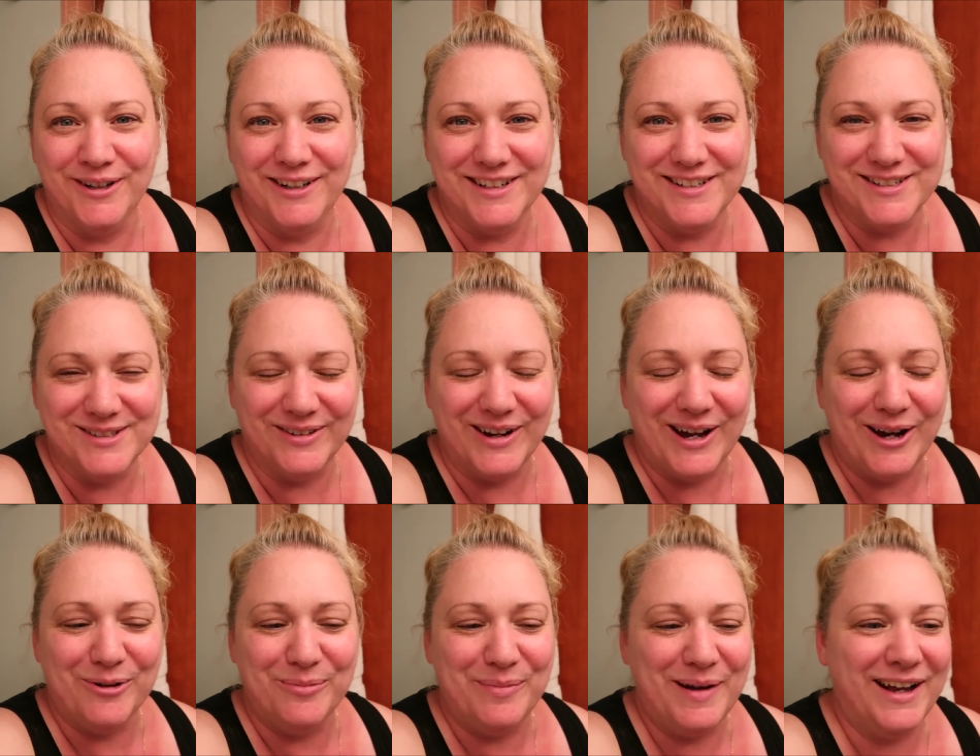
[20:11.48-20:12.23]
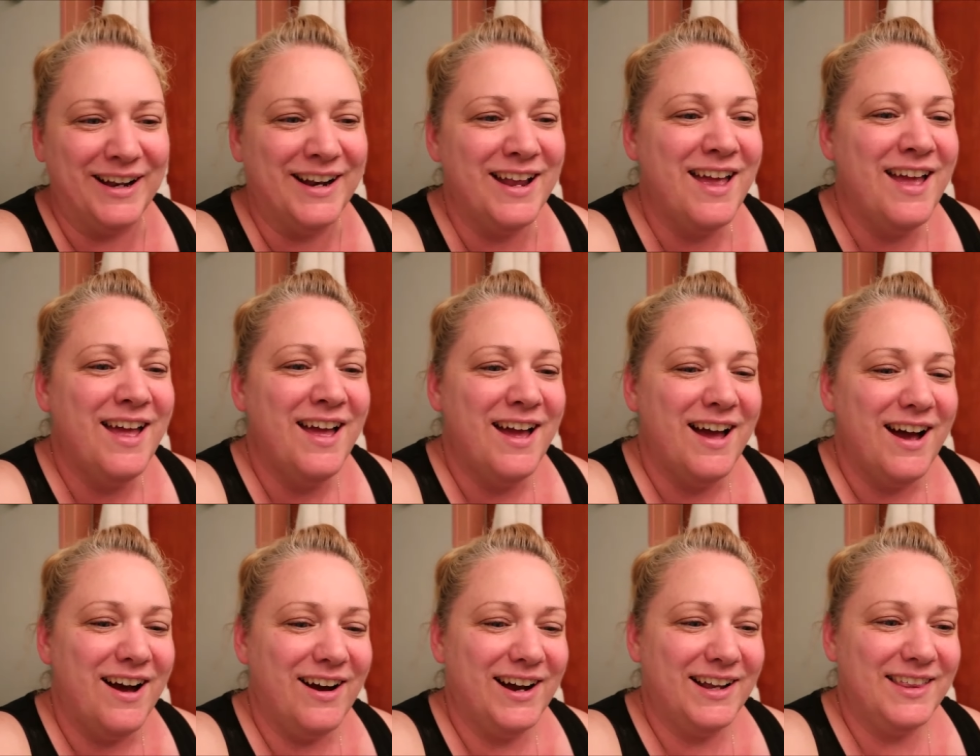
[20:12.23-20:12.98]
good as well but
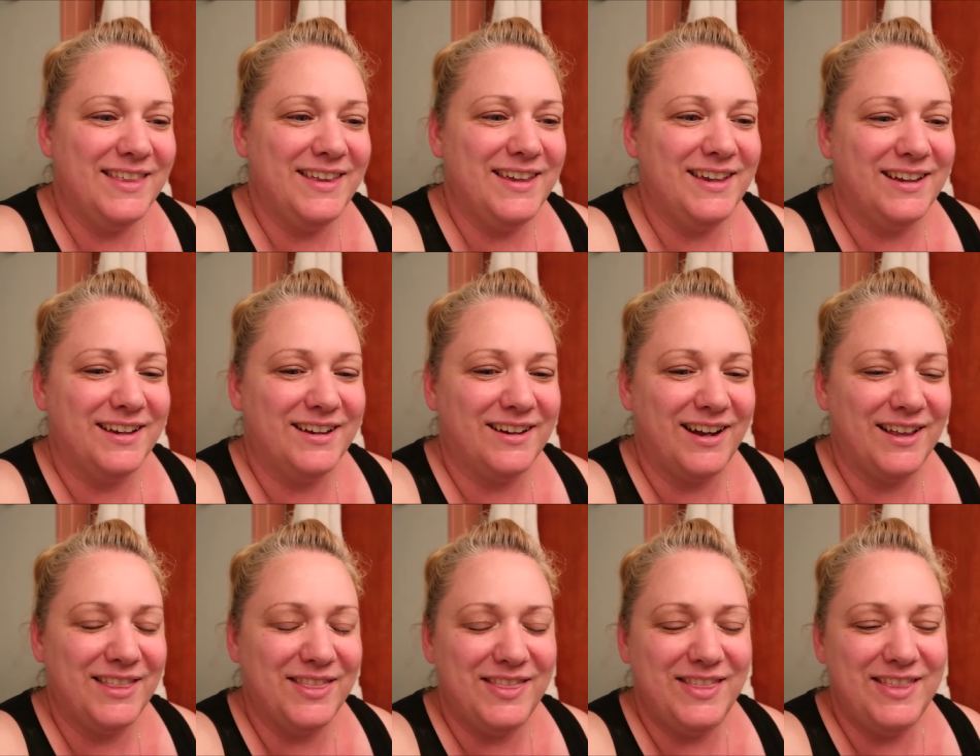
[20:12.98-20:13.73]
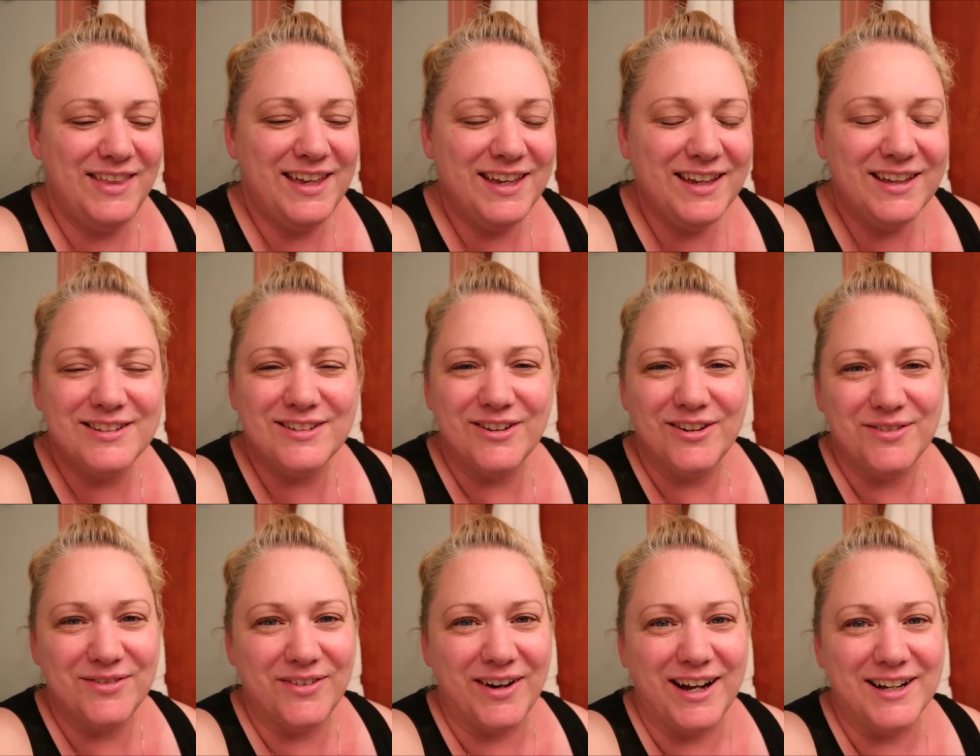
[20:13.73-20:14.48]
I think I think
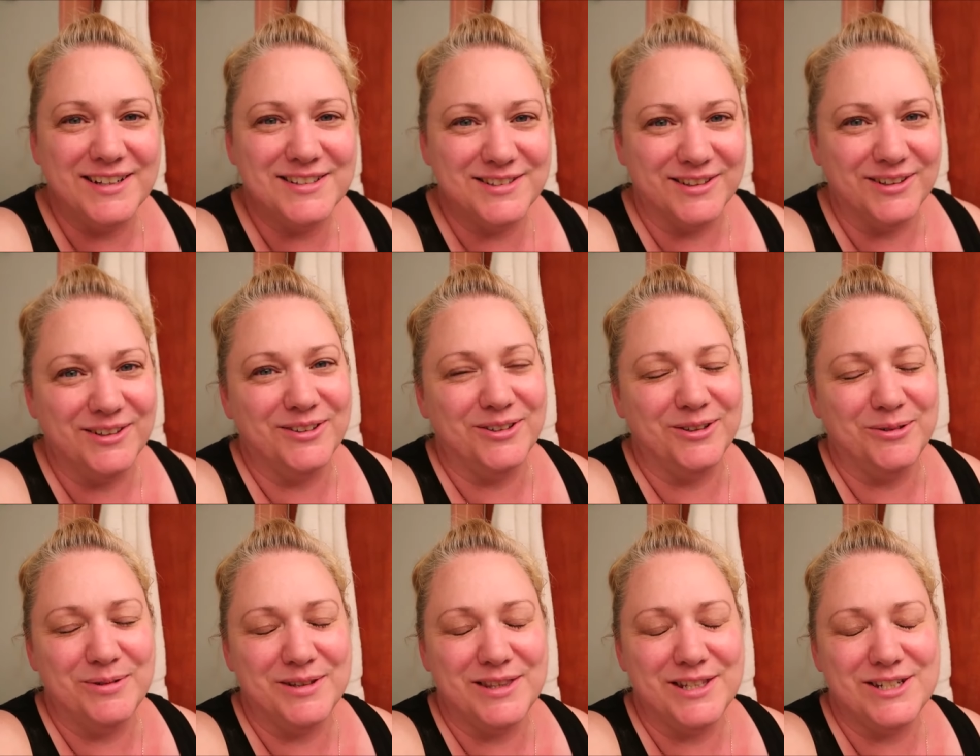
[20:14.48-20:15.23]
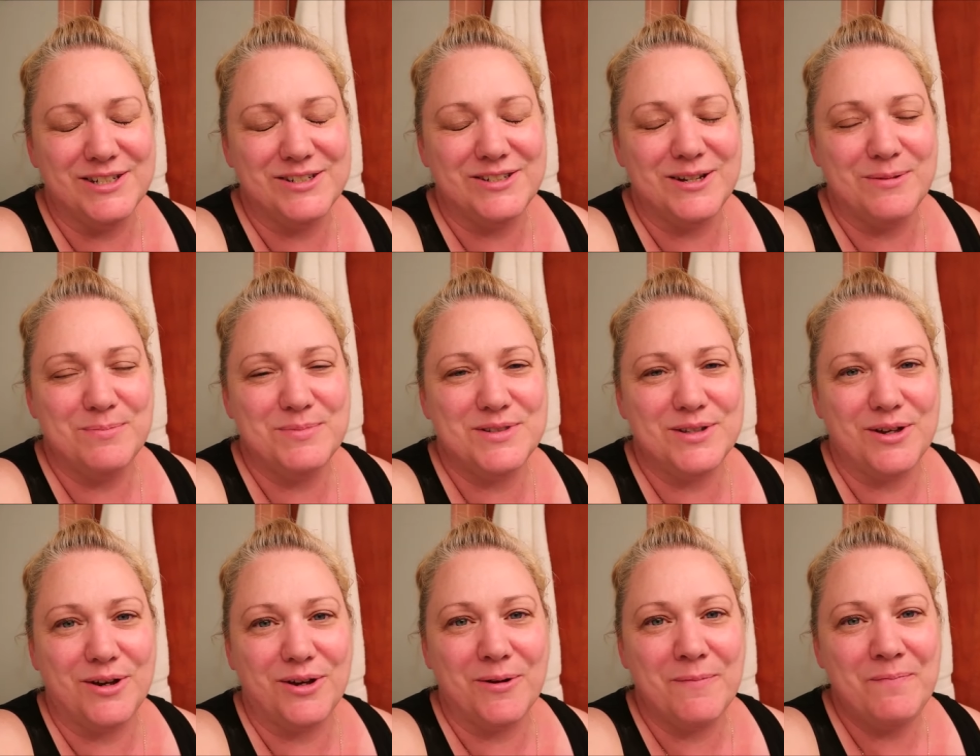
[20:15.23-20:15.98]
so far so good with this ship
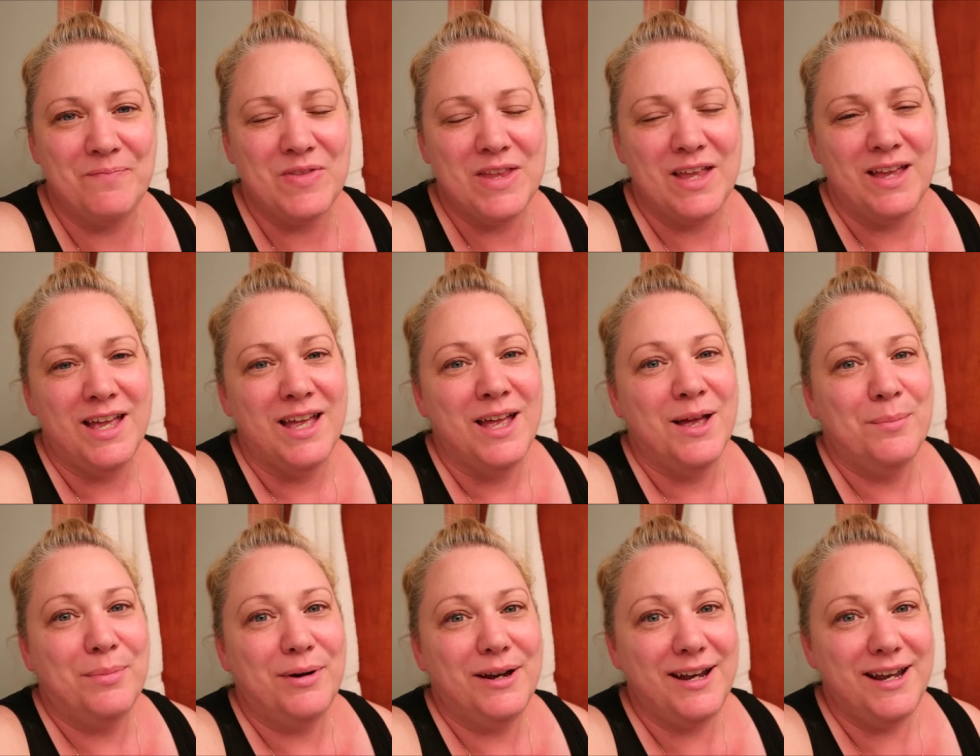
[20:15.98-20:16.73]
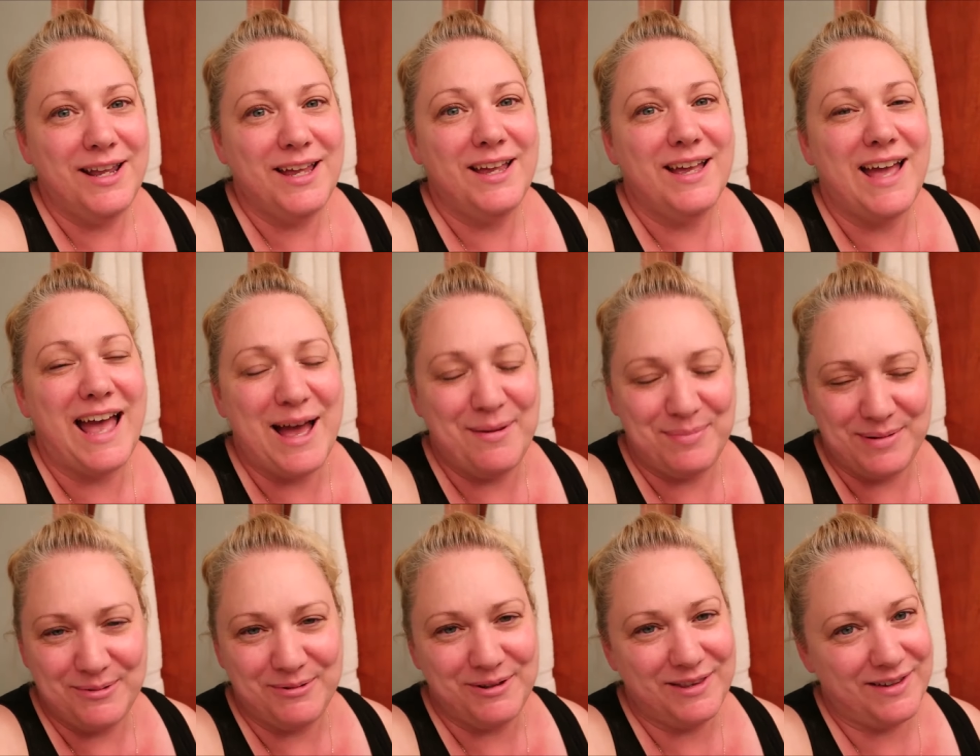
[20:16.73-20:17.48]
so pretty
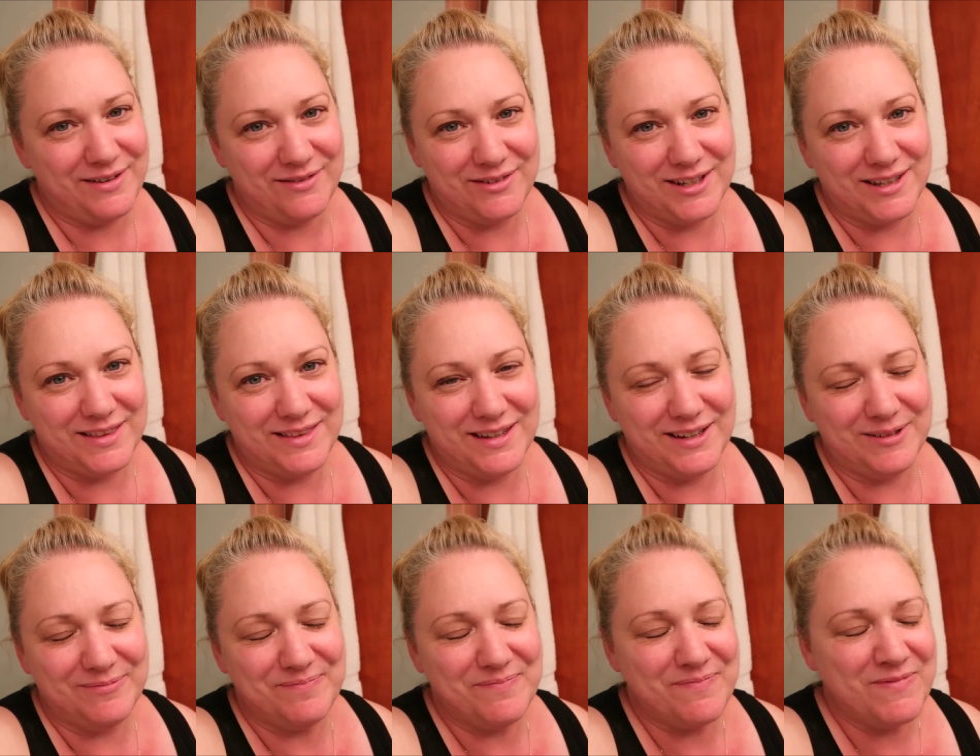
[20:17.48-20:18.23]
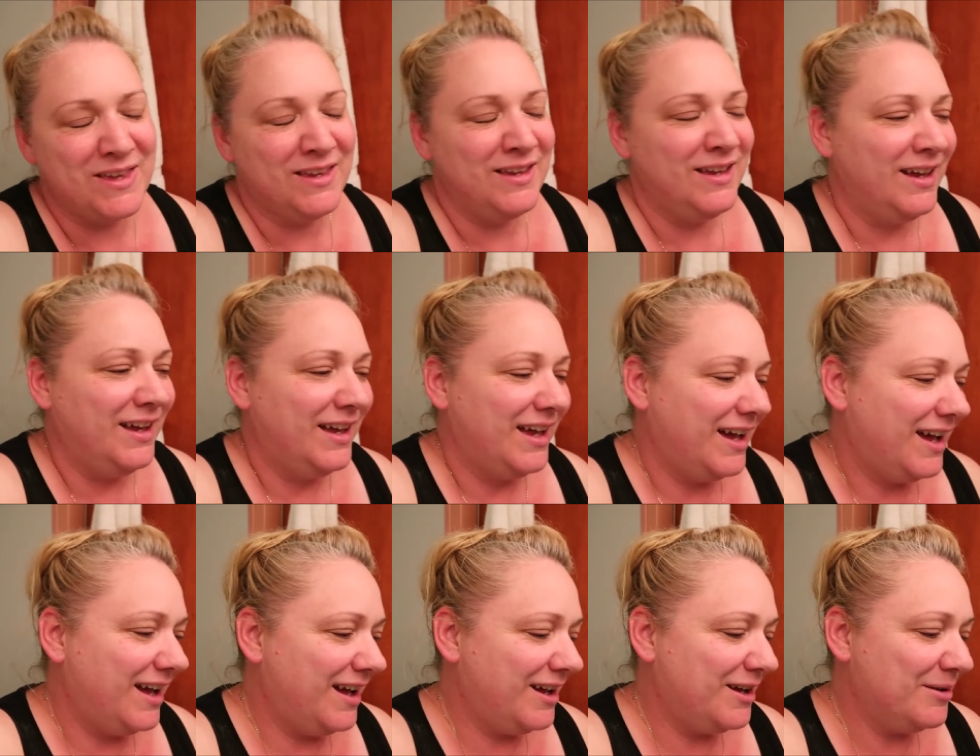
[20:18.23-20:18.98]
happy with everything
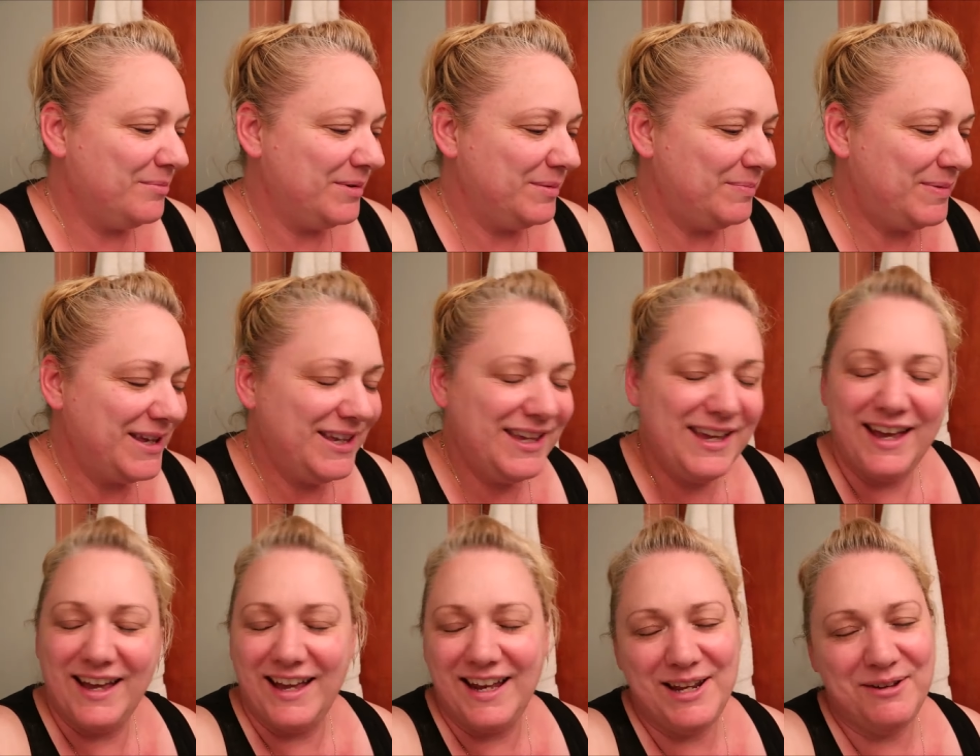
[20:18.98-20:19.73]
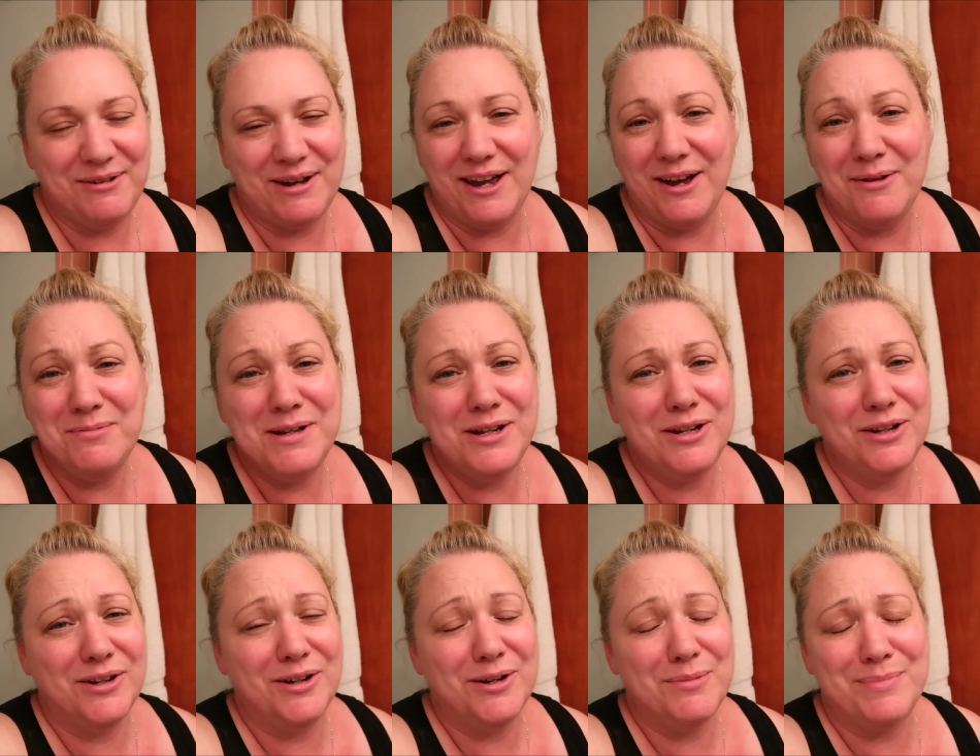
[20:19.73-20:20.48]
um, but yeah, anyway, I'm
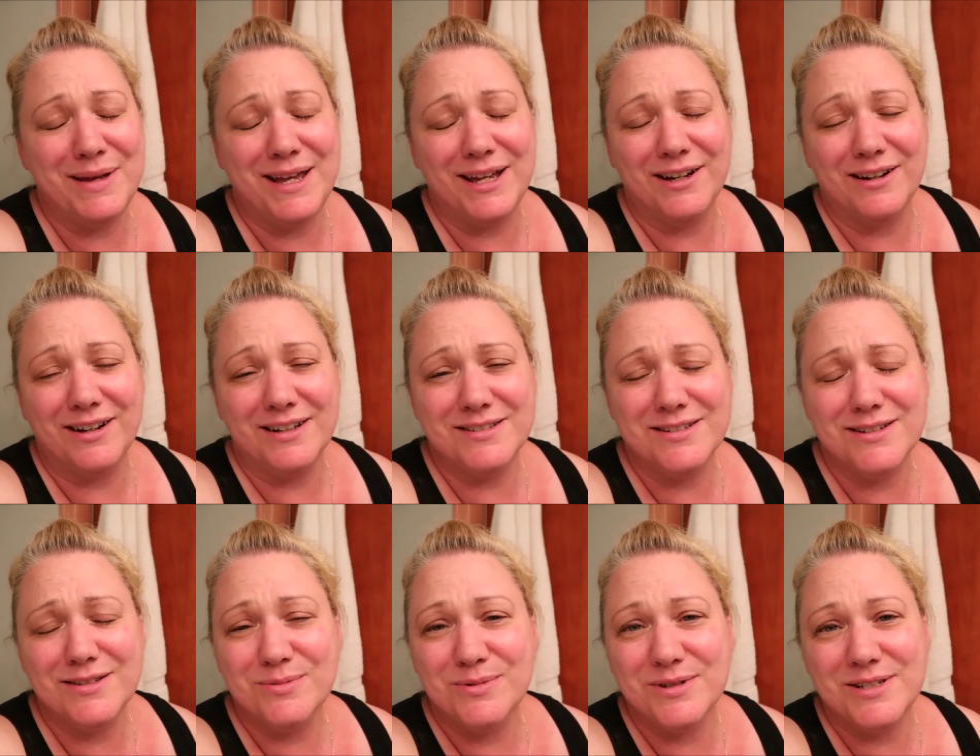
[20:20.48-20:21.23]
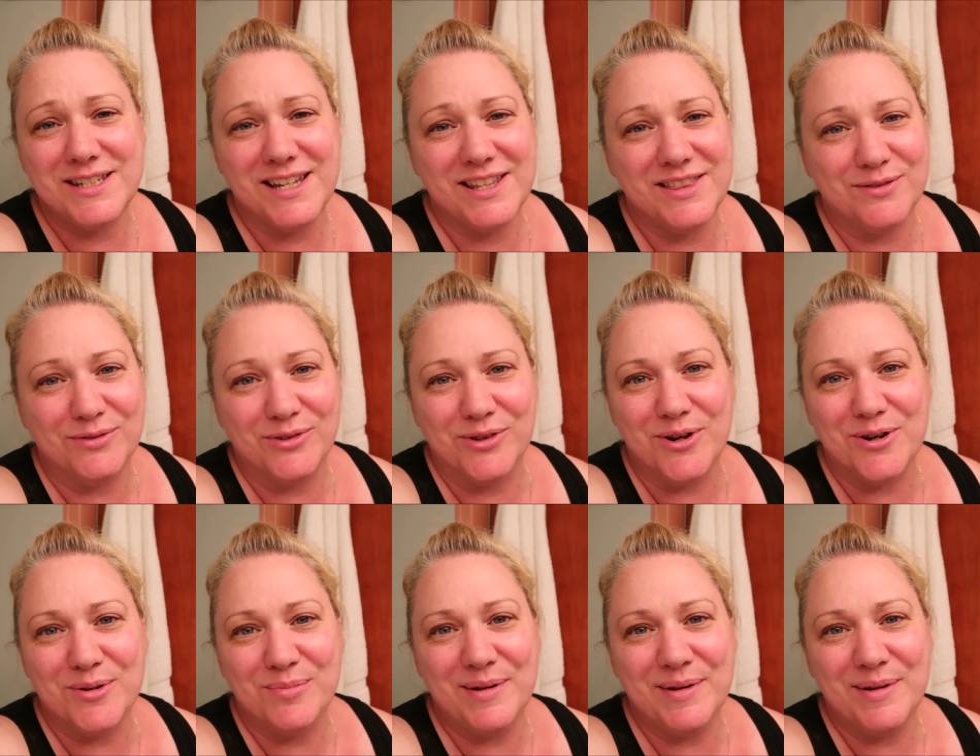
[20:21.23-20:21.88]
going to go to bed, guys. Just wanted to end the vlog.